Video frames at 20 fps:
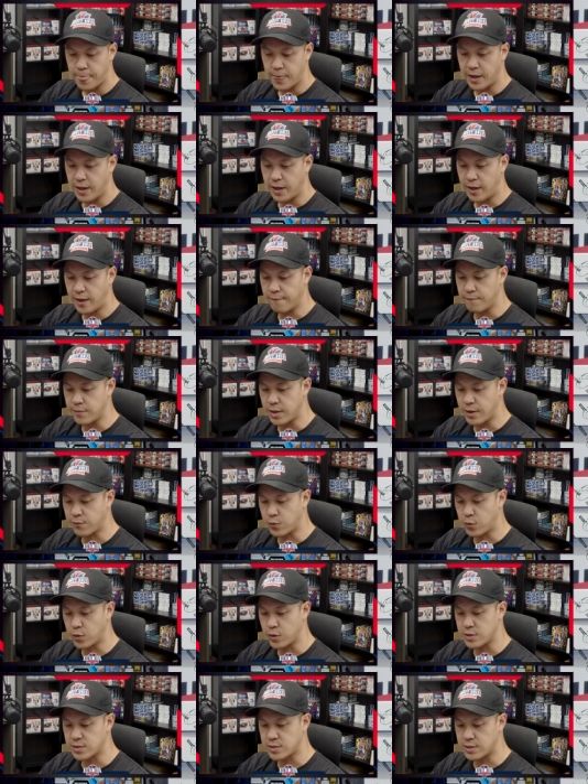Of
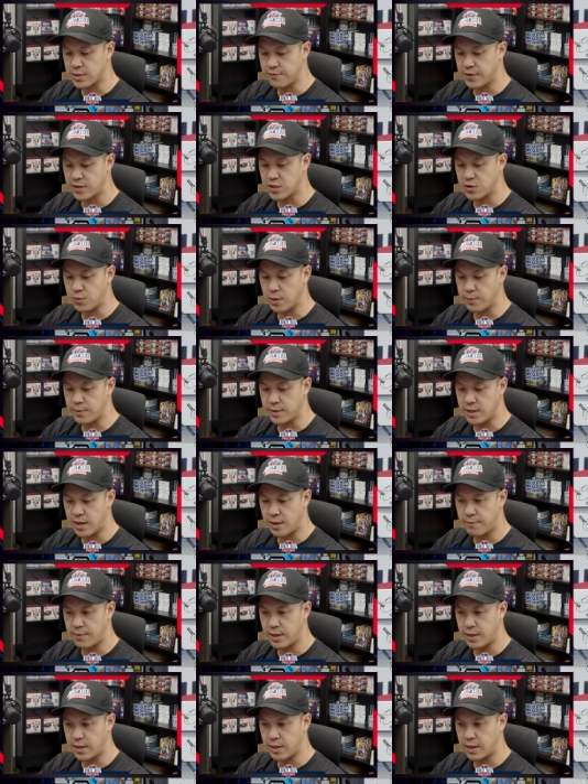course, the Victor
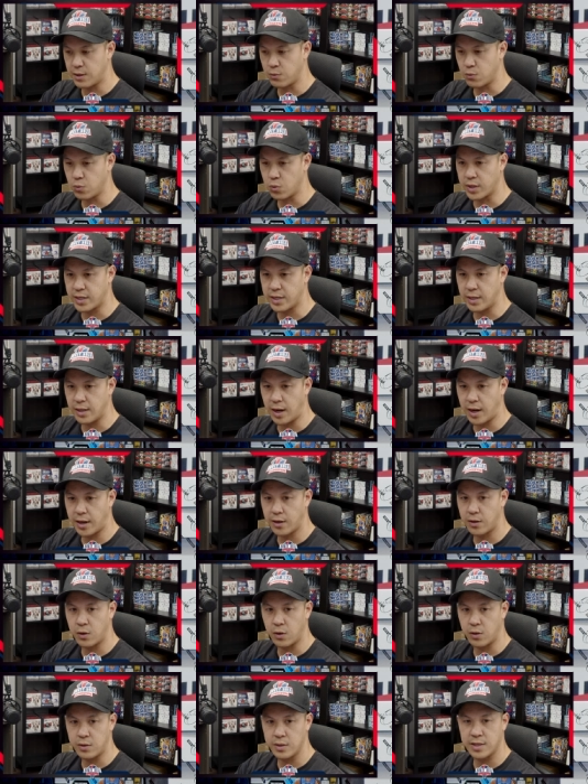Wembanyama rookie
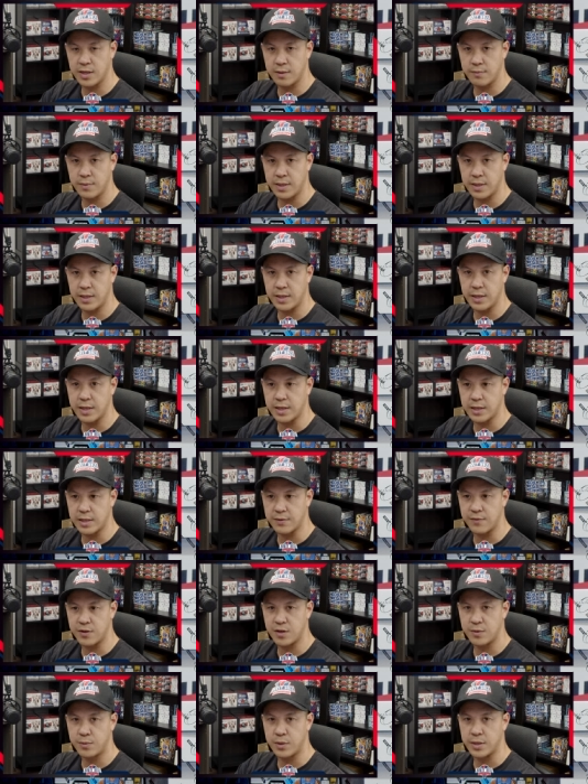auto only going to be
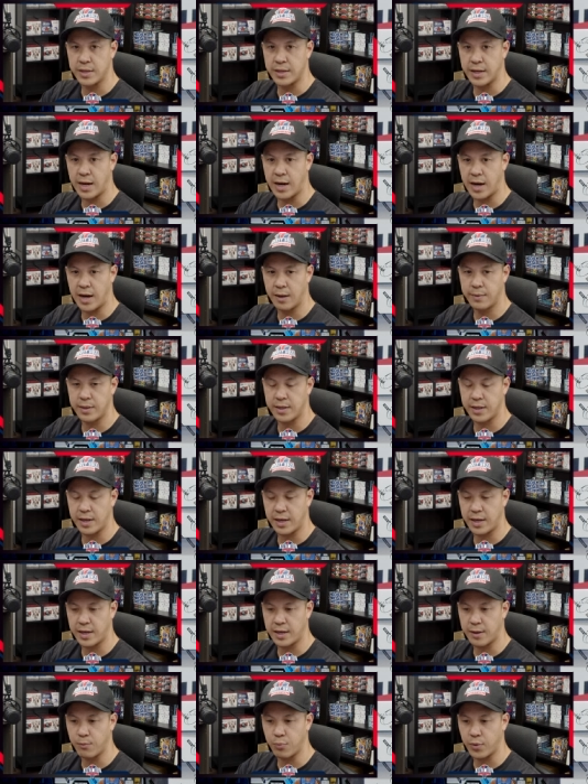available in Hobby
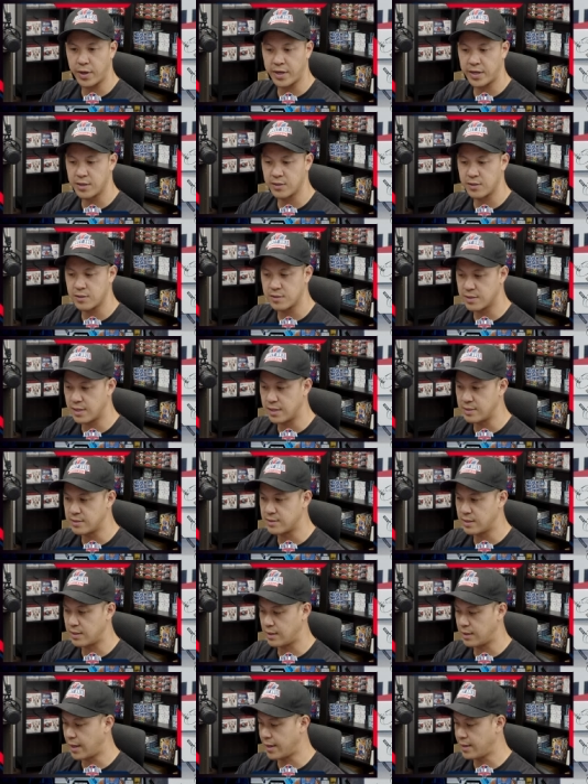and Breaker's
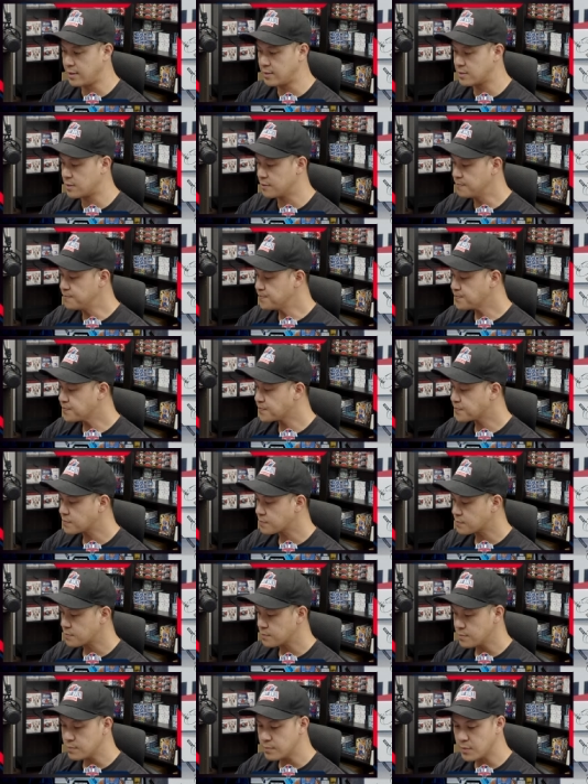Delight.
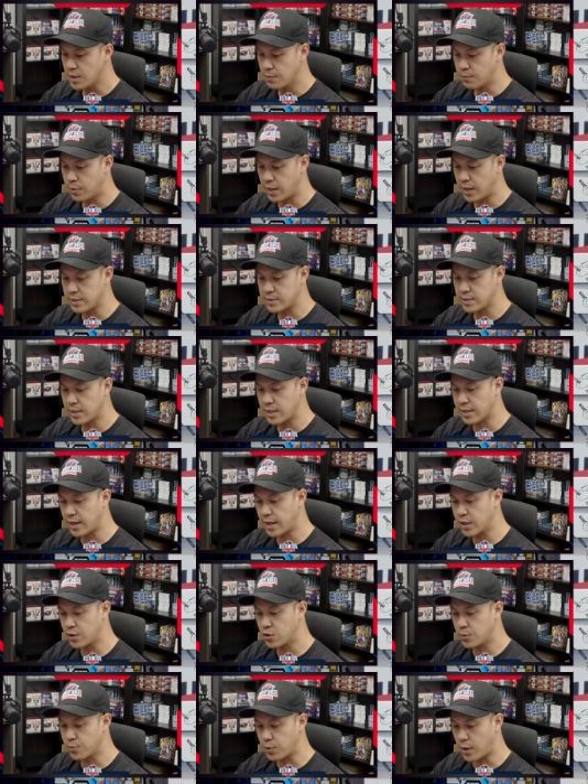But kind
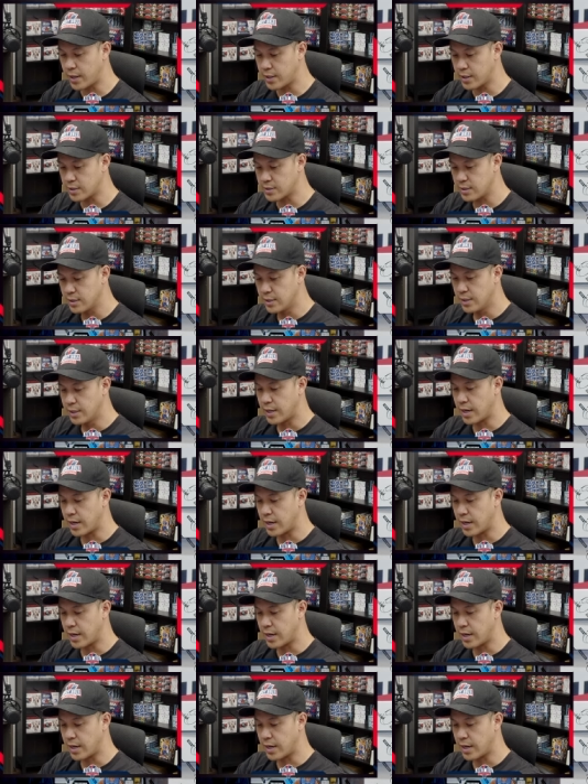of cool product.